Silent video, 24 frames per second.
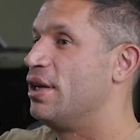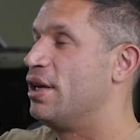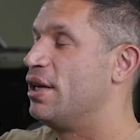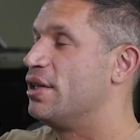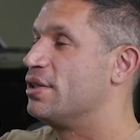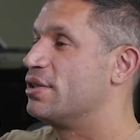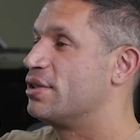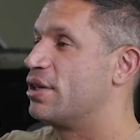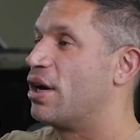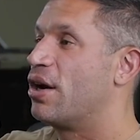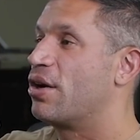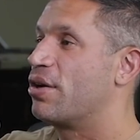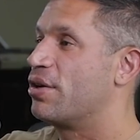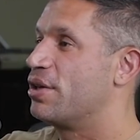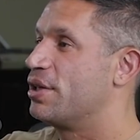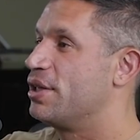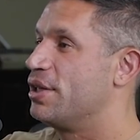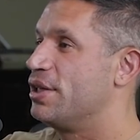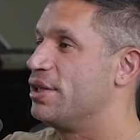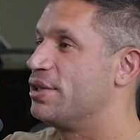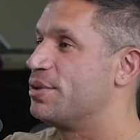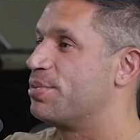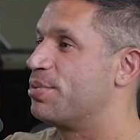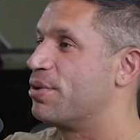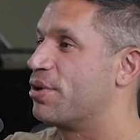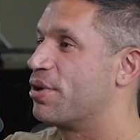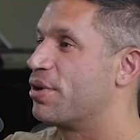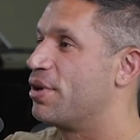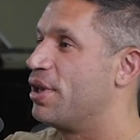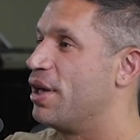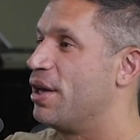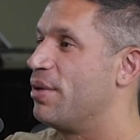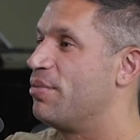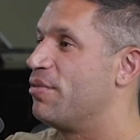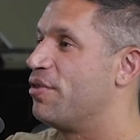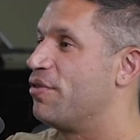And Socrates
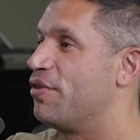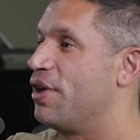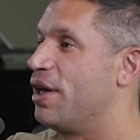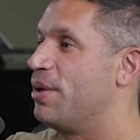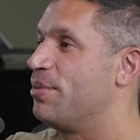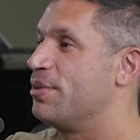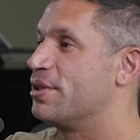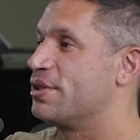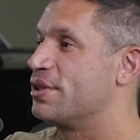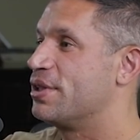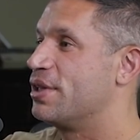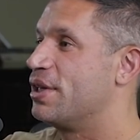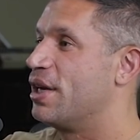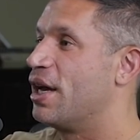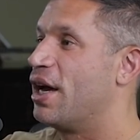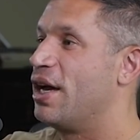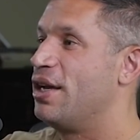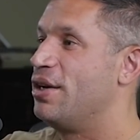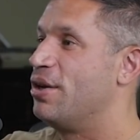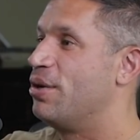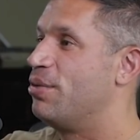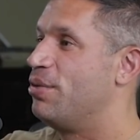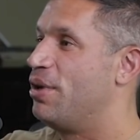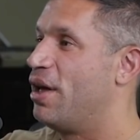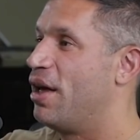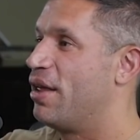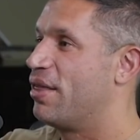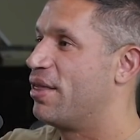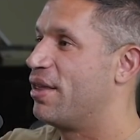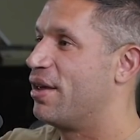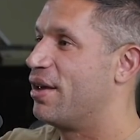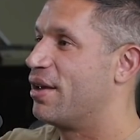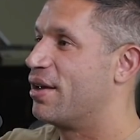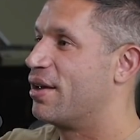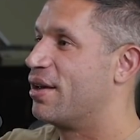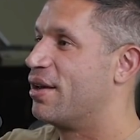proclaimed famously, "I know
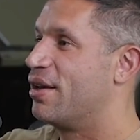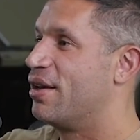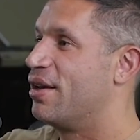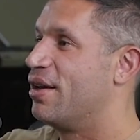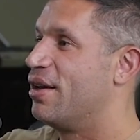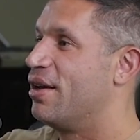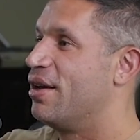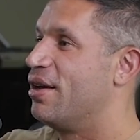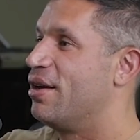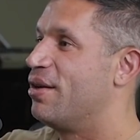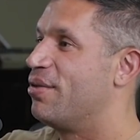nothing." Yeah.